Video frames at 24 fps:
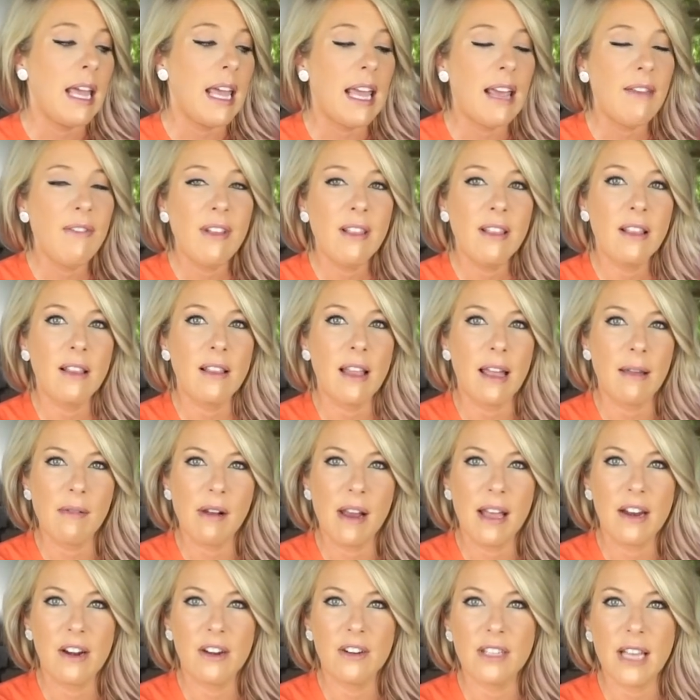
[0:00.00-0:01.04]
Even the
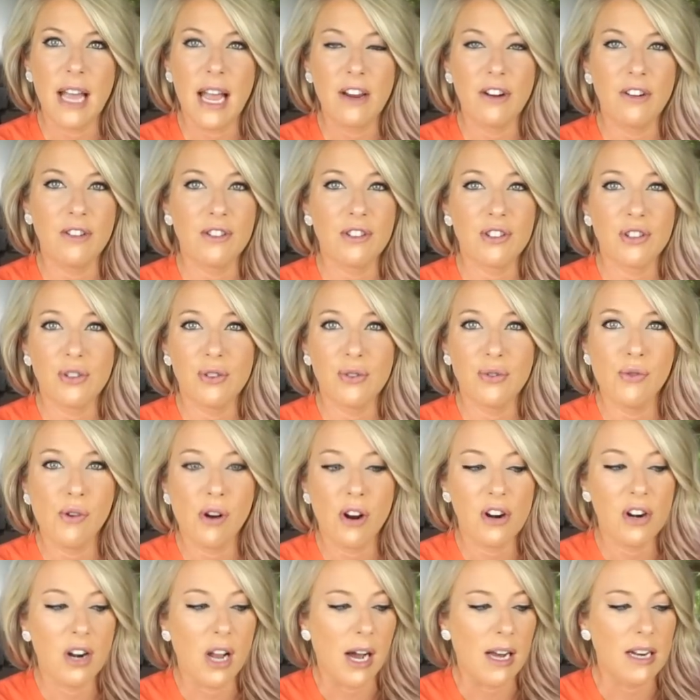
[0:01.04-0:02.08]
laminators at your
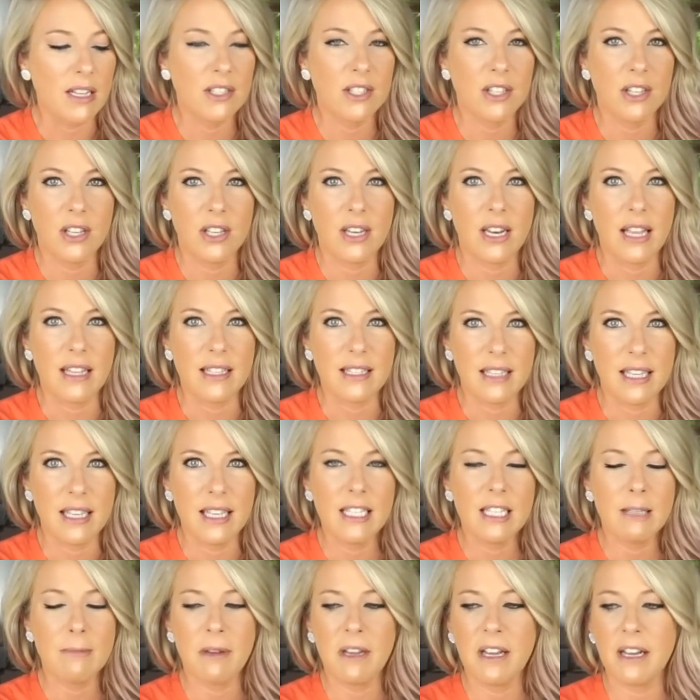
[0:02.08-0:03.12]
school are not as good as
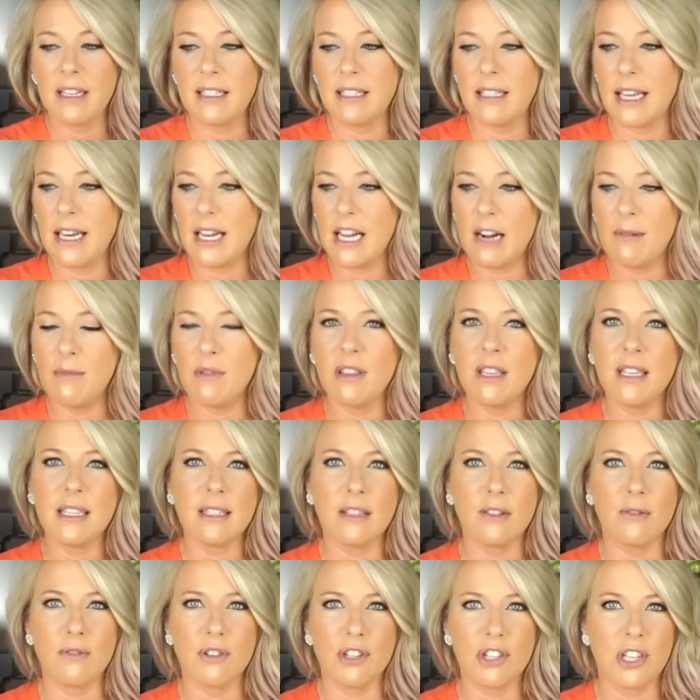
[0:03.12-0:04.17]
this because they come with
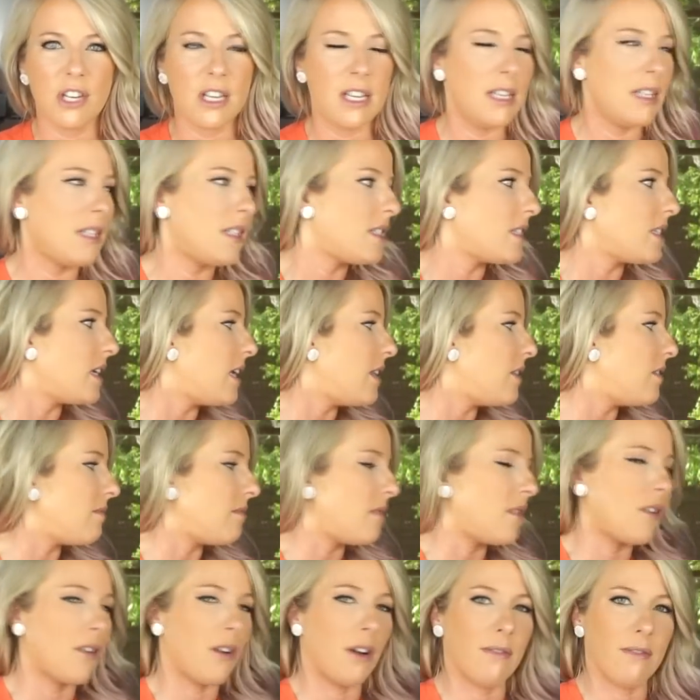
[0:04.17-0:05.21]
these little sheets, and
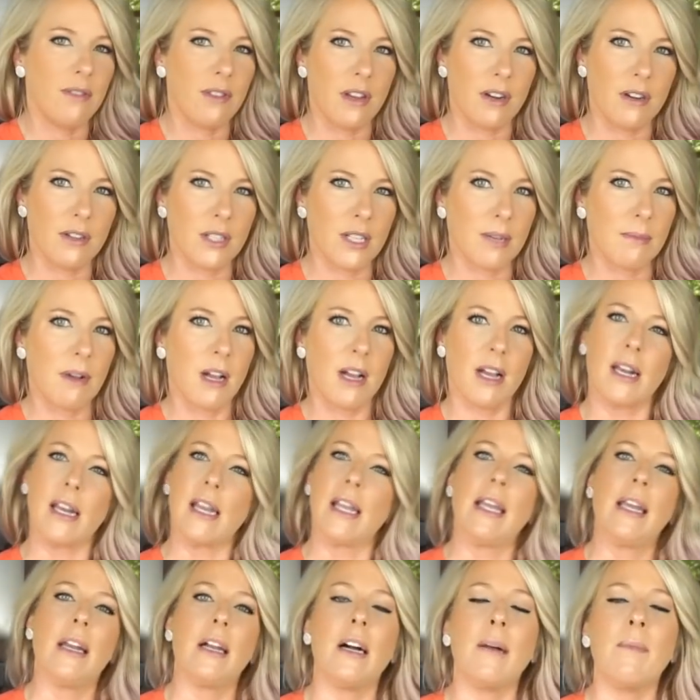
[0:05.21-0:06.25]
they're over there, so I'm not
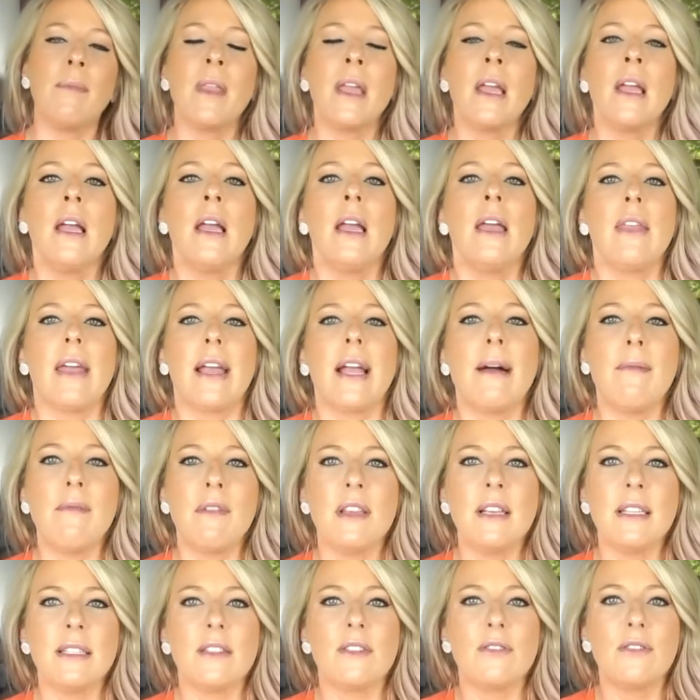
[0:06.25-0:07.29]
gonna get up. They come
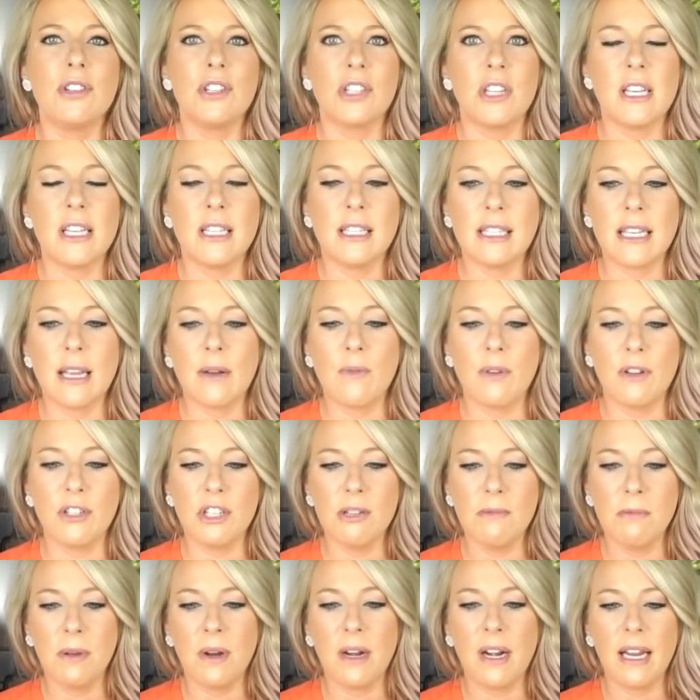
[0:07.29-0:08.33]
with these little sheets, and
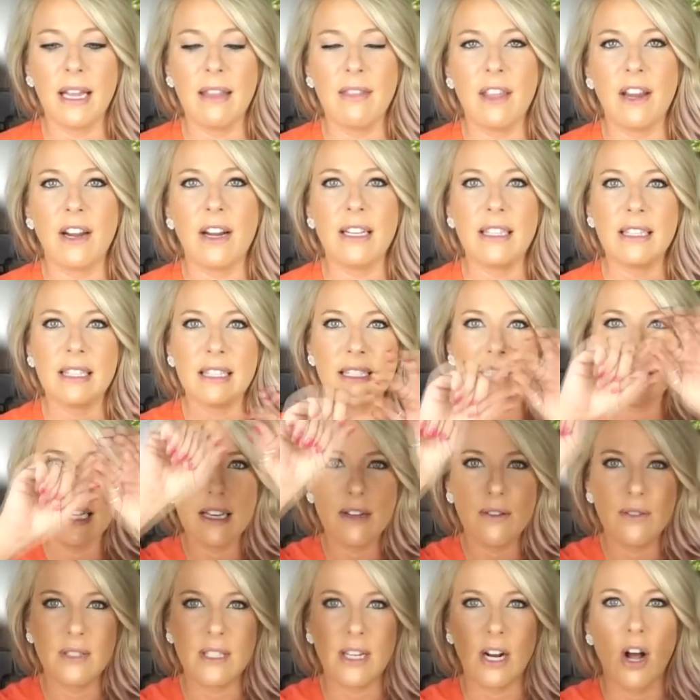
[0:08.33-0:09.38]
once you put it in there, it
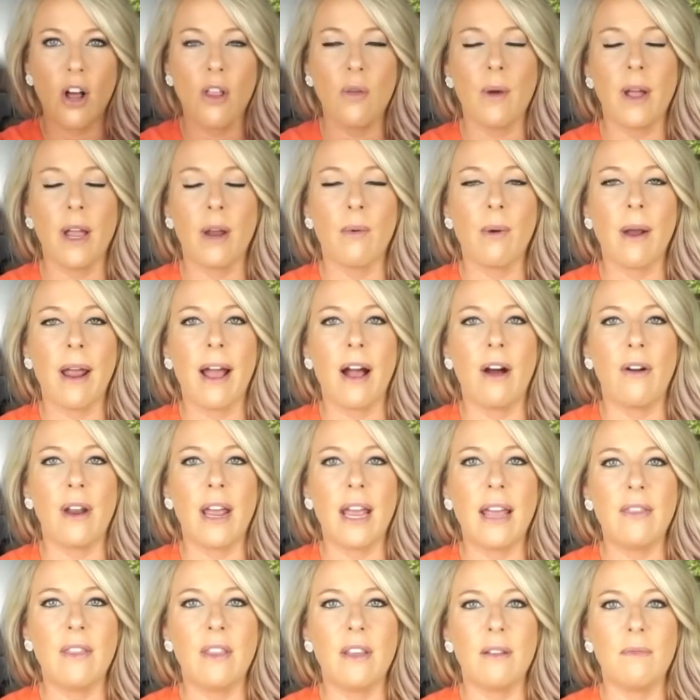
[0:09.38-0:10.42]
seals it all the way
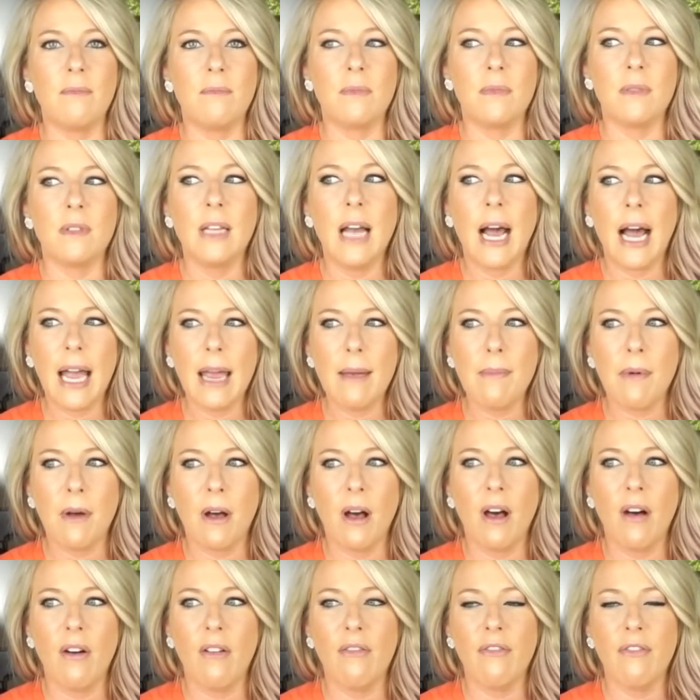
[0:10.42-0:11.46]
around, and the type
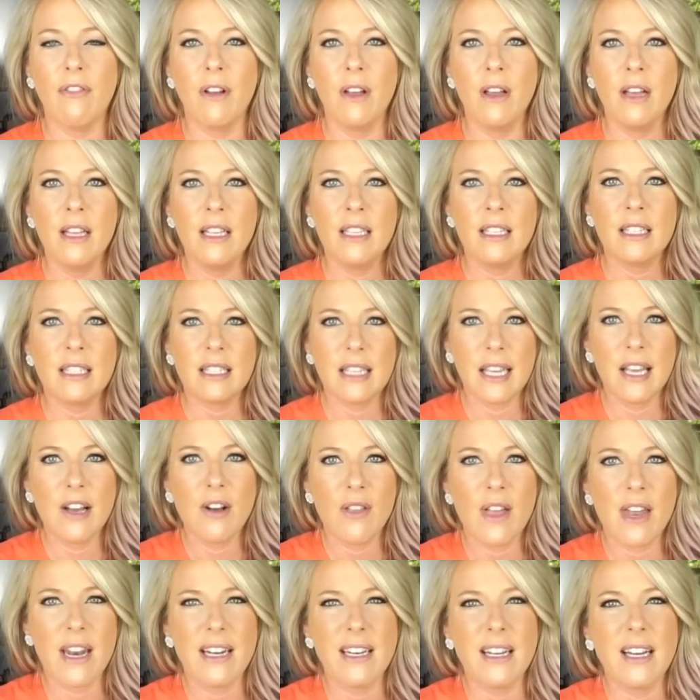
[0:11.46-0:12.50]
of
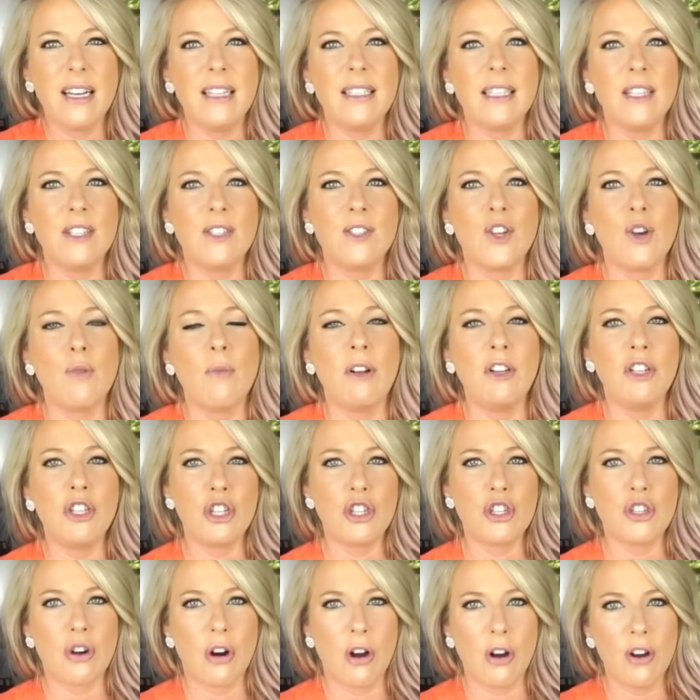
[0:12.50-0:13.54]
seal that it does is so
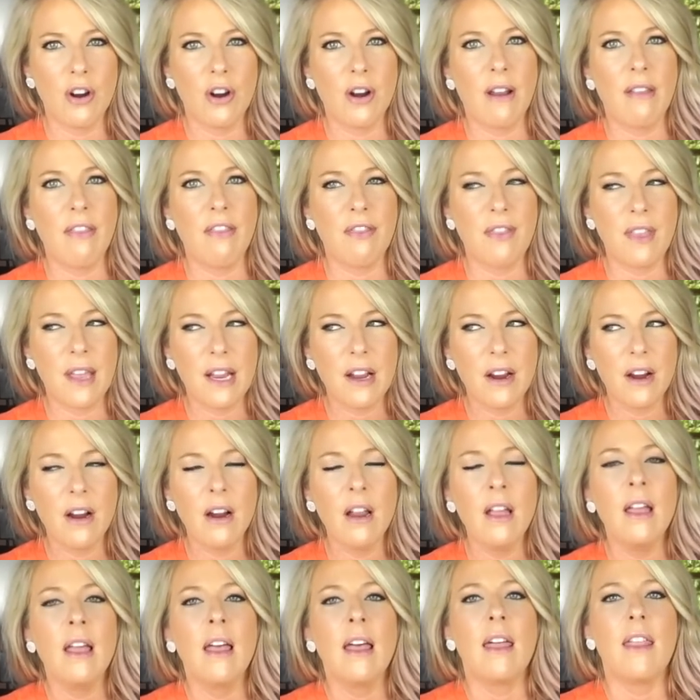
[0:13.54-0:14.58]
much stronger and thicker
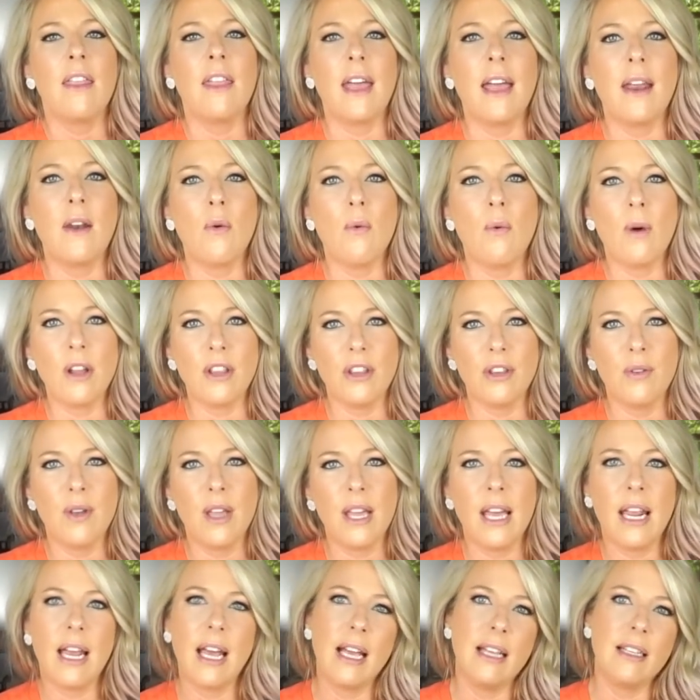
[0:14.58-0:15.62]
than what you
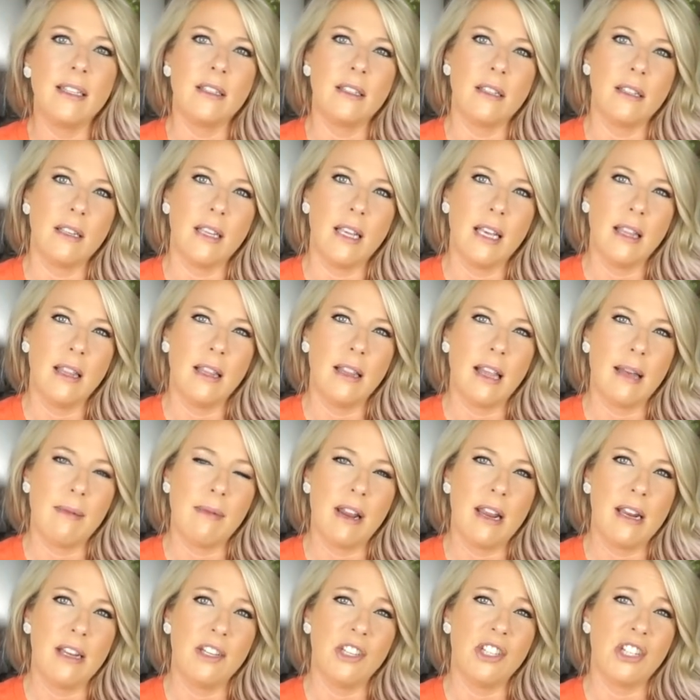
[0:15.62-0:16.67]
get as in the
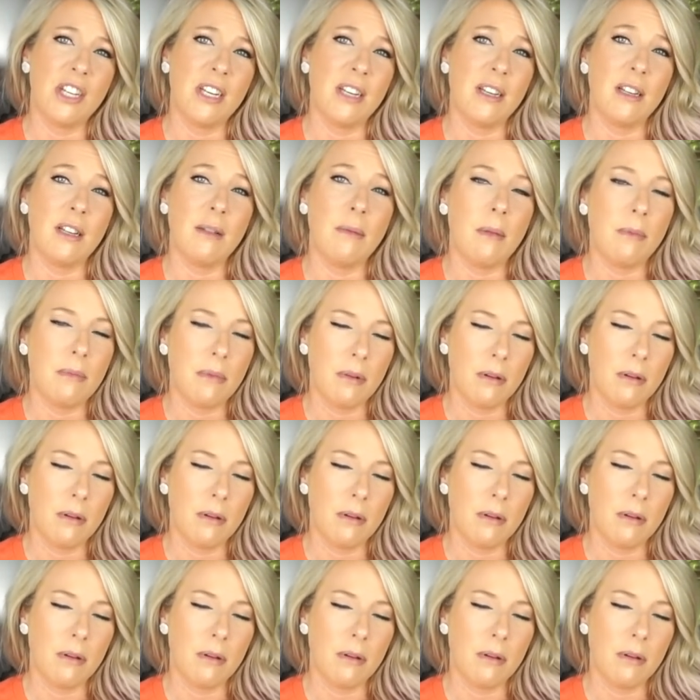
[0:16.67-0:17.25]
laminating sheet.